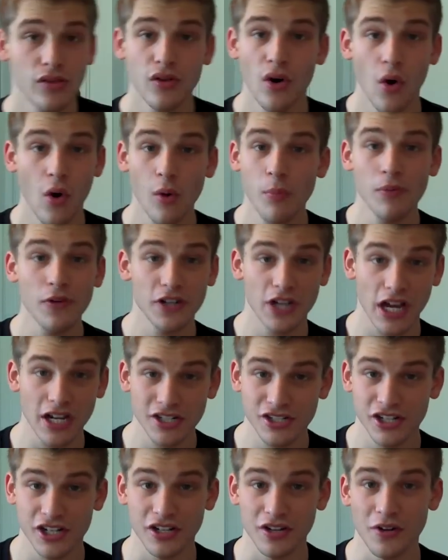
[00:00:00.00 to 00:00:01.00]
The whole
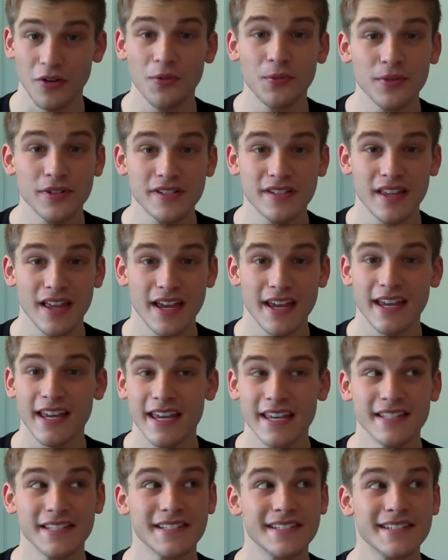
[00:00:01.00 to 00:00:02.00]
production was like
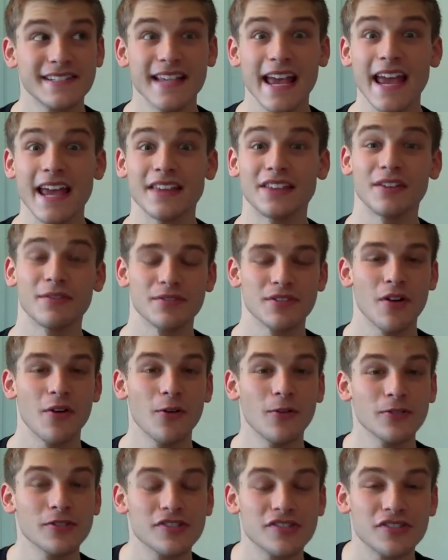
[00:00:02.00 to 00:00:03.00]
insane. There was a
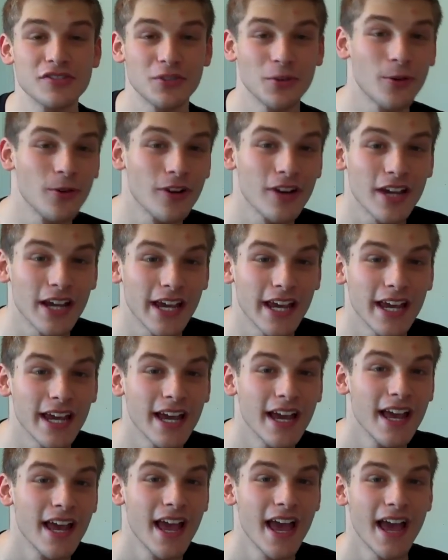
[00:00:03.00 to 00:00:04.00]
whole
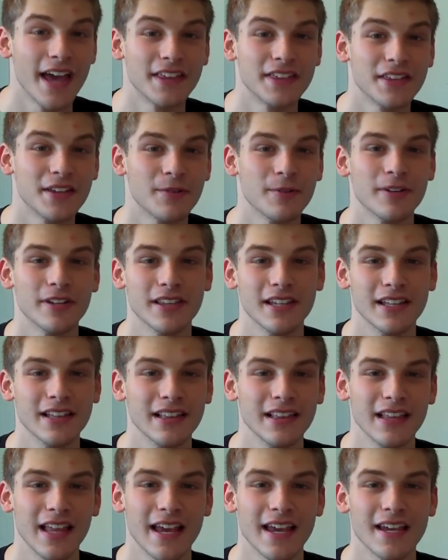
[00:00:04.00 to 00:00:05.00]
story, and there were
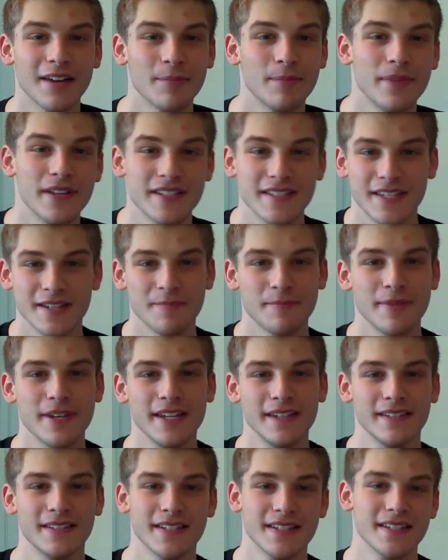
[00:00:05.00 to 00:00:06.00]
little like bits and
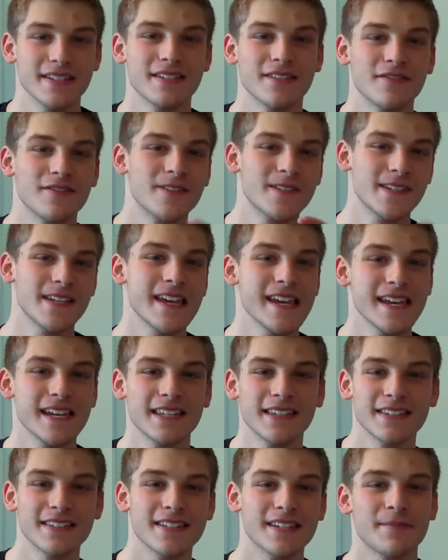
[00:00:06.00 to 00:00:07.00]
pieces of
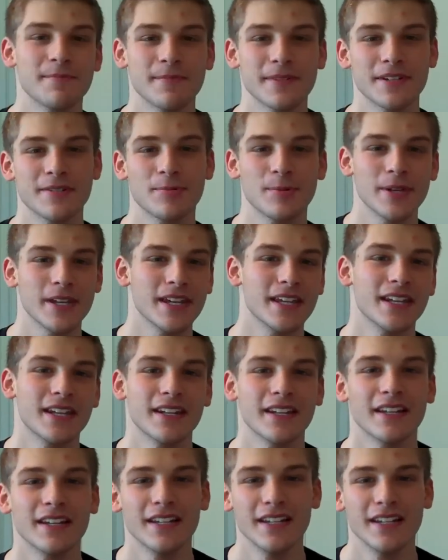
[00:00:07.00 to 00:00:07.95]
scenes in between.